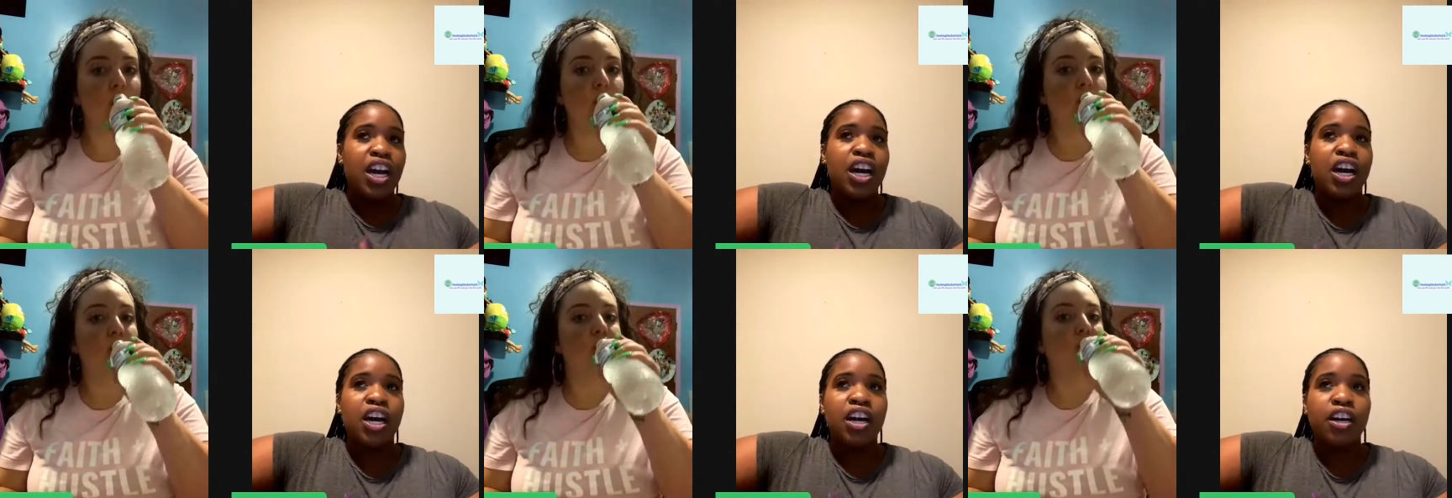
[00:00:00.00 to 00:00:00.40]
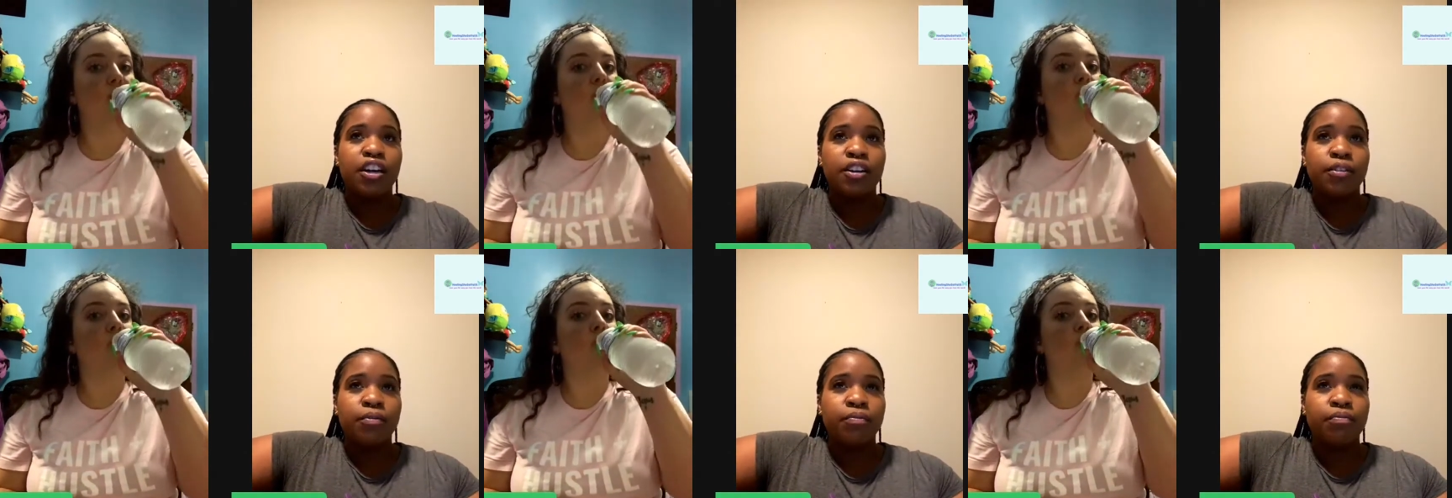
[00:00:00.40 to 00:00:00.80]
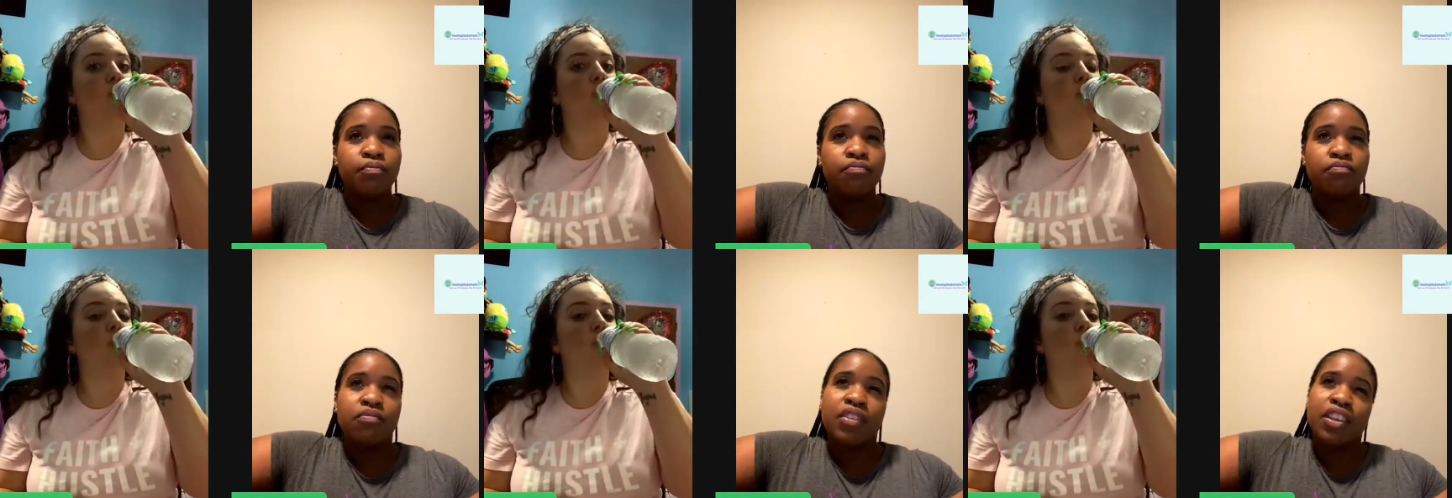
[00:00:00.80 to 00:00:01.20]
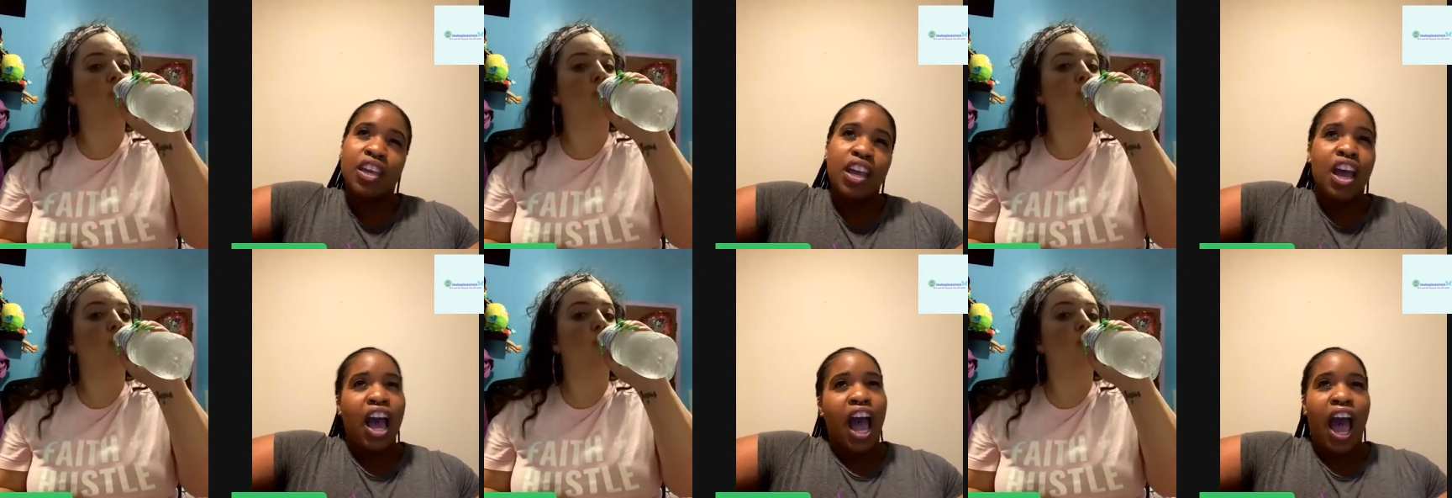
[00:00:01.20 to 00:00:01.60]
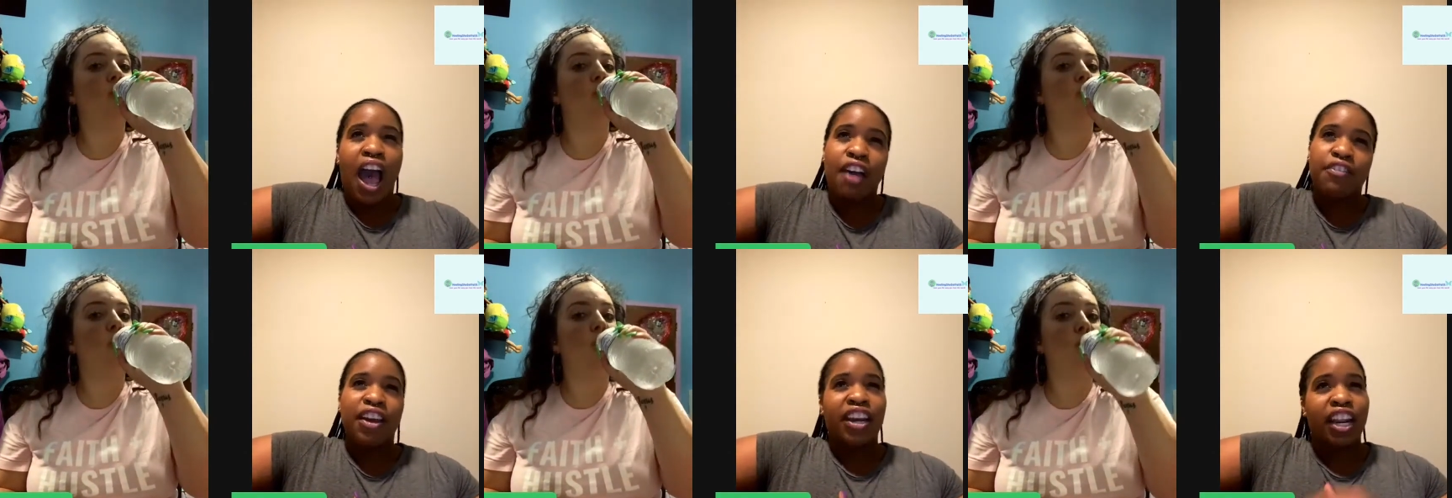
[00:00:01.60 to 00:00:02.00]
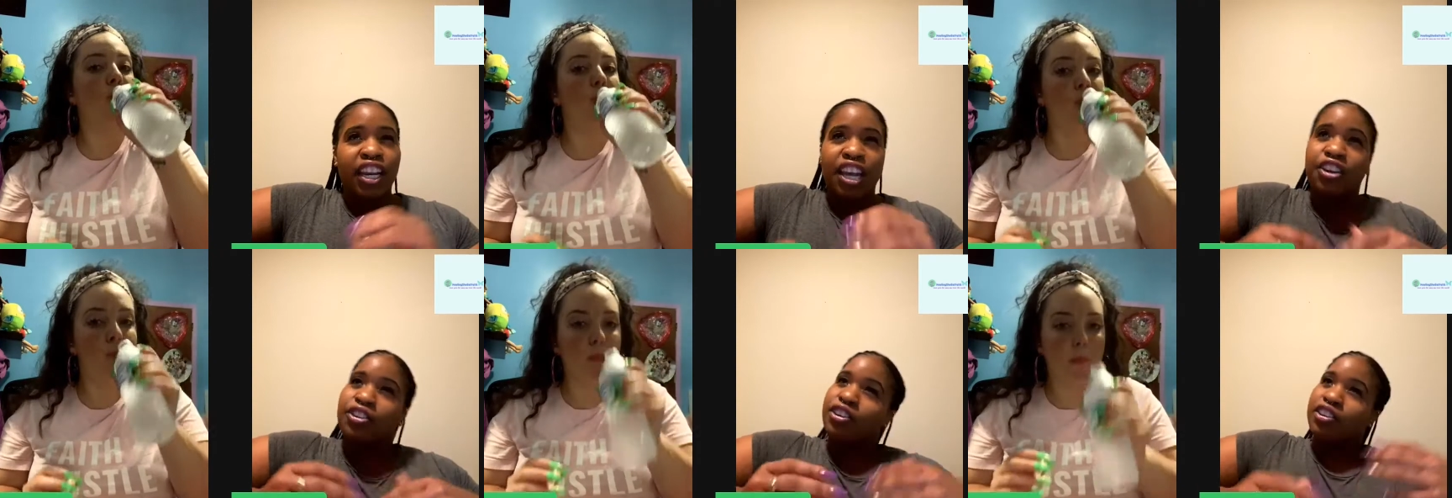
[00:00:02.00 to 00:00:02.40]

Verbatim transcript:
Speaker 1: Um, I found out later,